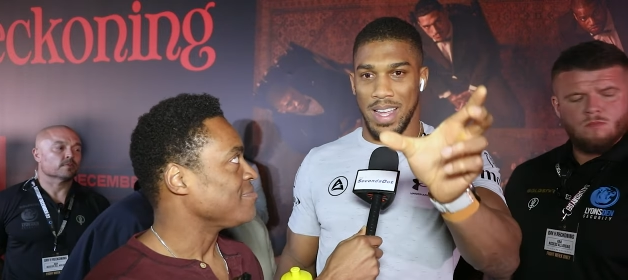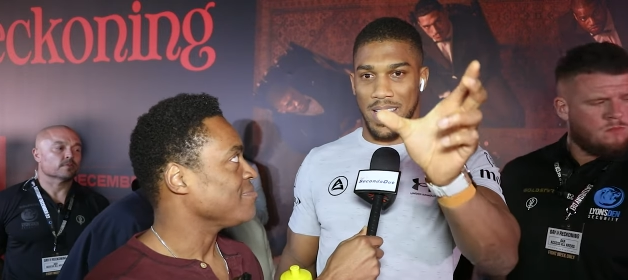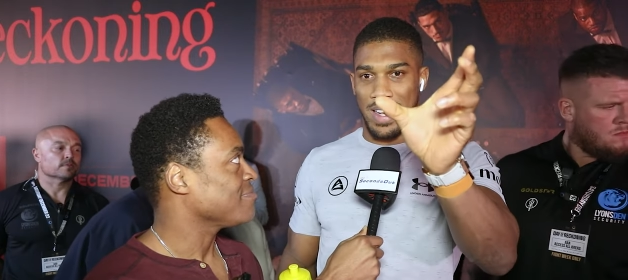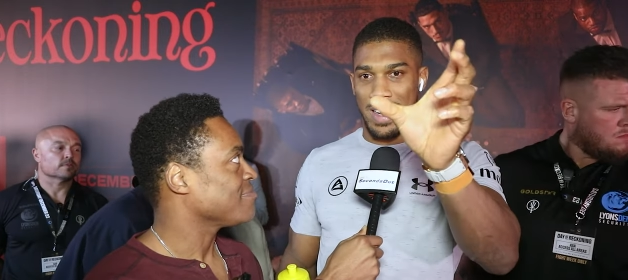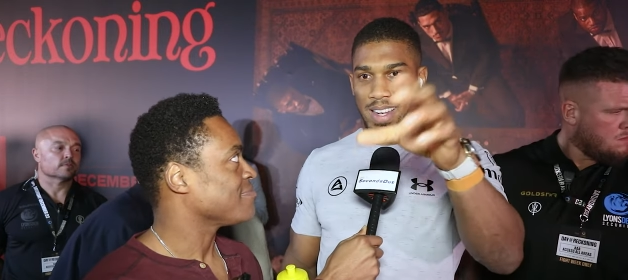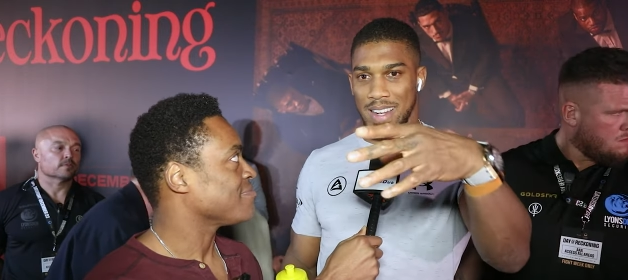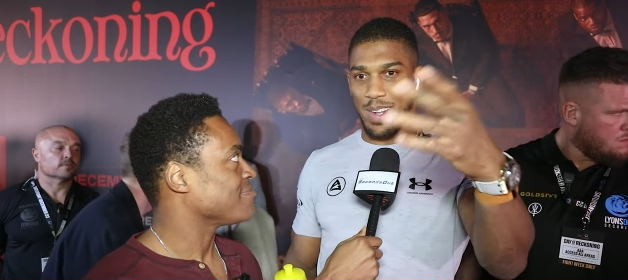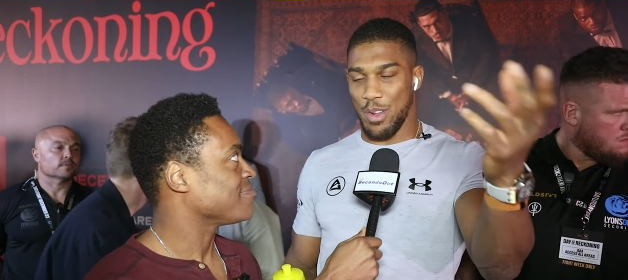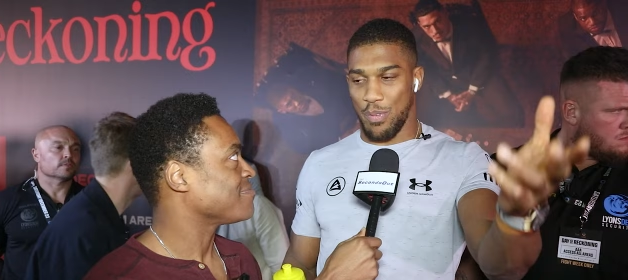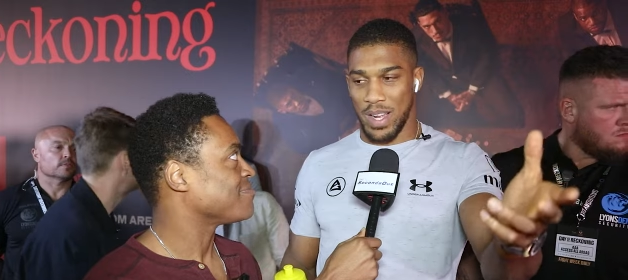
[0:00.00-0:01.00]
Speaker 1: in
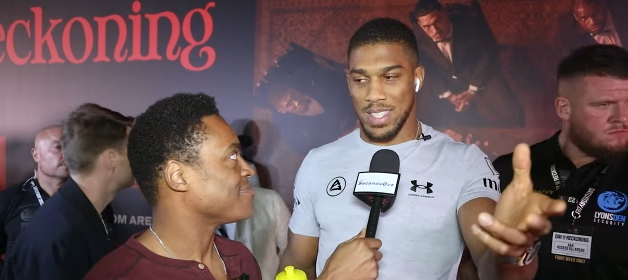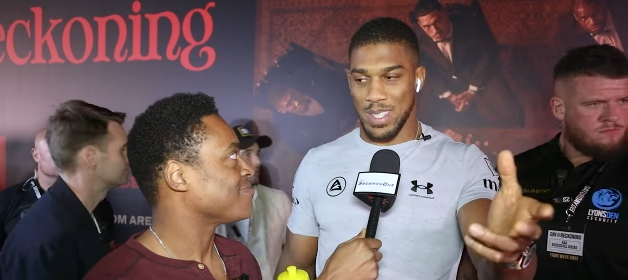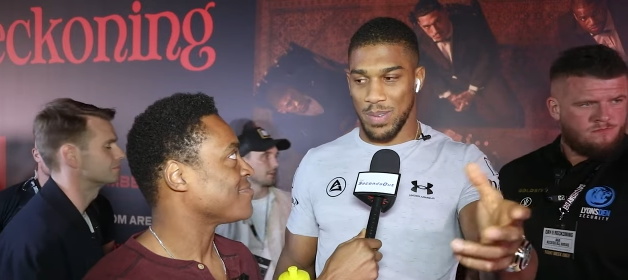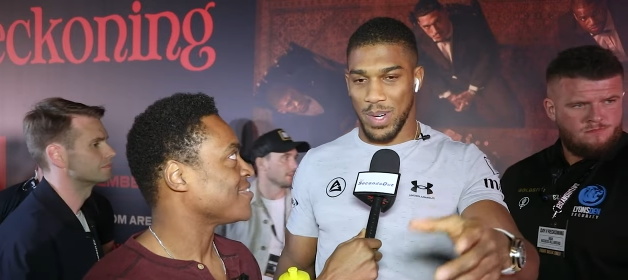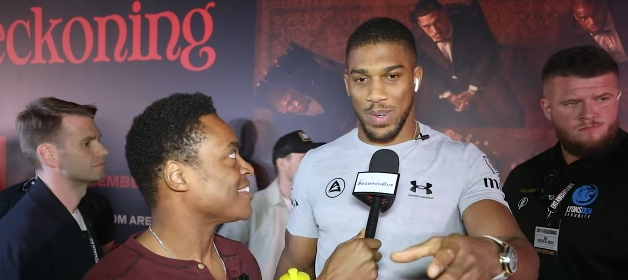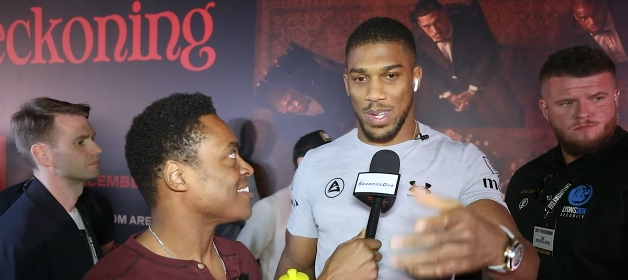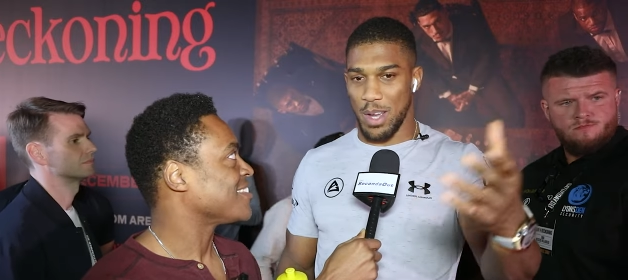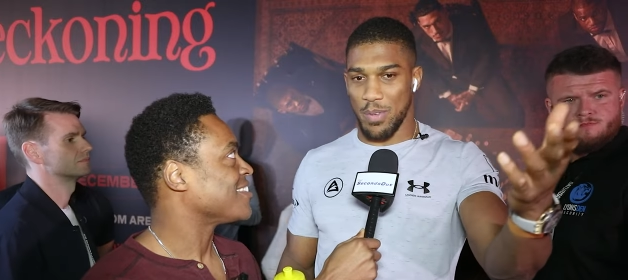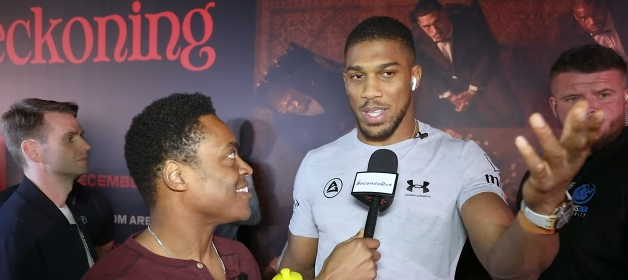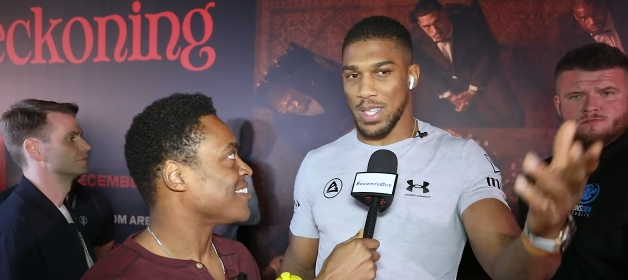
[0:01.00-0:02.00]
the fantasy world, the
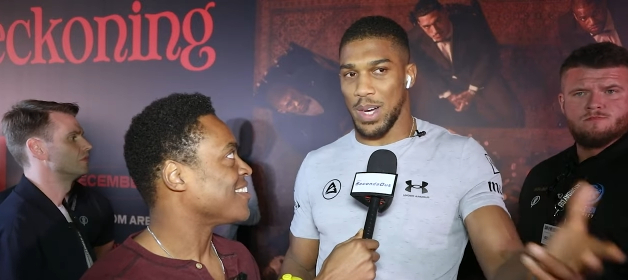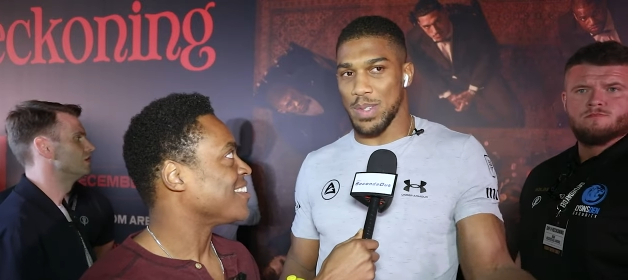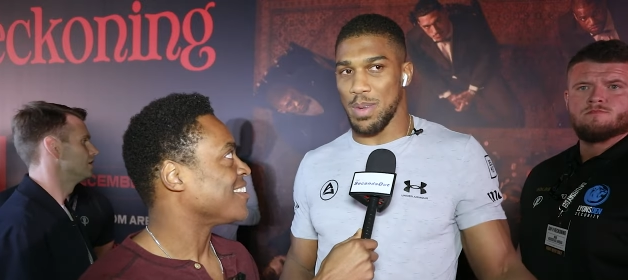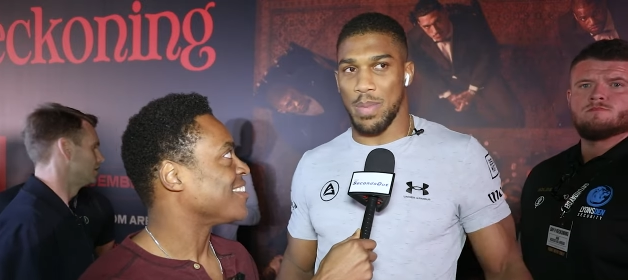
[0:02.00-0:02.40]
heavyweight title is the